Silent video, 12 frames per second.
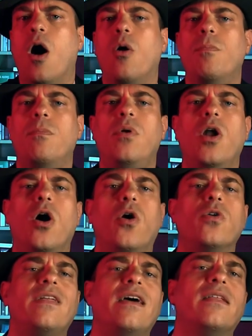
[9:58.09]
on
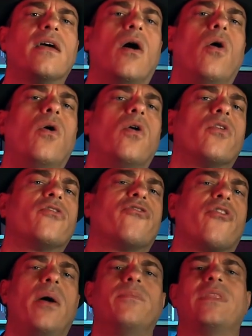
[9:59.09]
bloated or
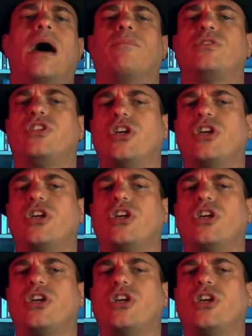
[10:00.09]
drummed-up